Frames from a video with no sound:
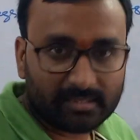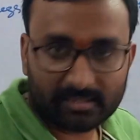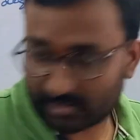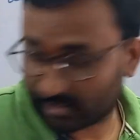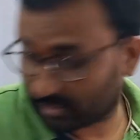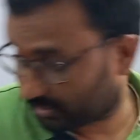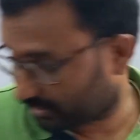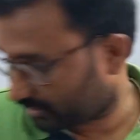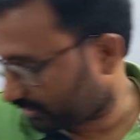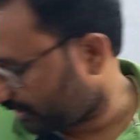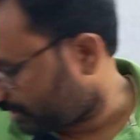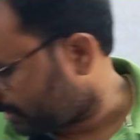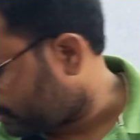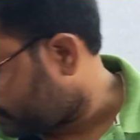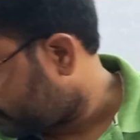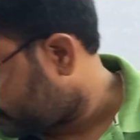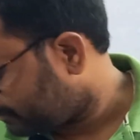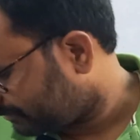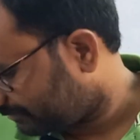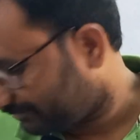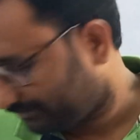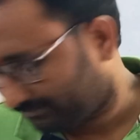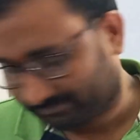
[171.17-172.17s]
a circle?
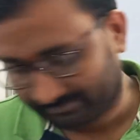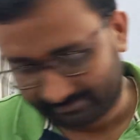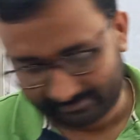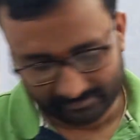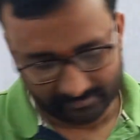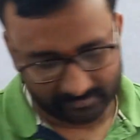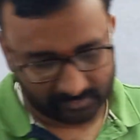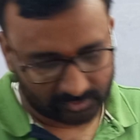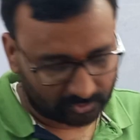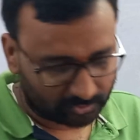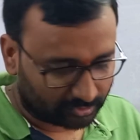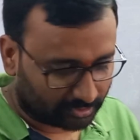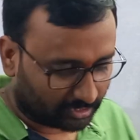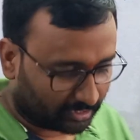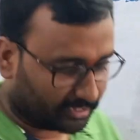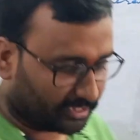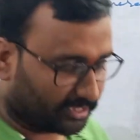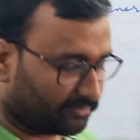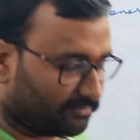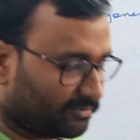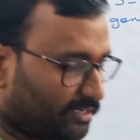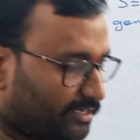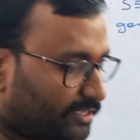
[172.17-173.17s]
So that
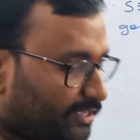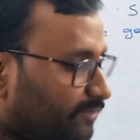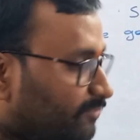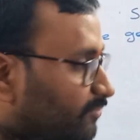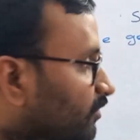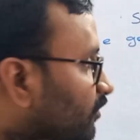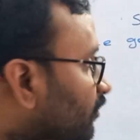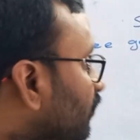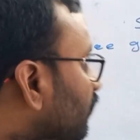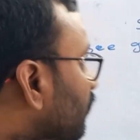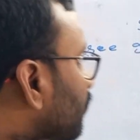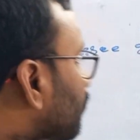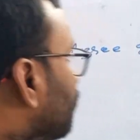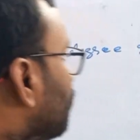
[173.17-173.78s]
I will give you.